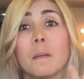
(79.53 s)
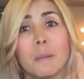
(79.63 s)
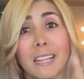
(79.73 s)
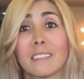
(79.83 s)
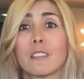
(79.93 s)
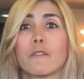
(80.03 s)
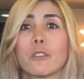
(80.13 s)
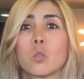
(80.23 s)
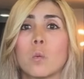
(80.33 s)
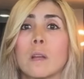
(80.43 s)
but that's the
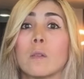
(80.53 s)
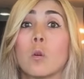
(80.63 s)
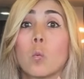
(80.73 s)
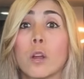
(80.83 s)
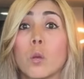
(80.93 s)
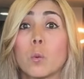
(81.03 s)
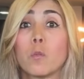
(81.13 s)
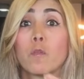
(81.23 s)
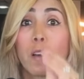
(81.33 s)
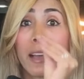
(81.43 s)
first one where you will
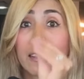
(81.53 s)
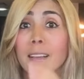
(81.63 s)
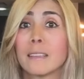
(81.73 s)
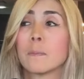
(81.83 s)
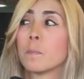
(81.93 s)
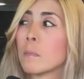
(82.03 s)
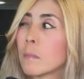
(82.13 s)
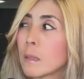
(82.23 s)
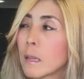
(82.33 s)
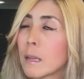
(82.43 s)
find us
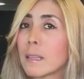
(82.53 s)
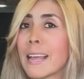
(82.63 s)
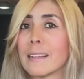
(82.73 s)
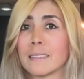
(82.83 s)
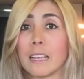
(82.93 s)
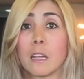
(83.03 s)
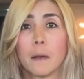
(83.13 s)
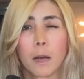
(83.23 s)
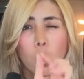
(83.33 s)
glancing, a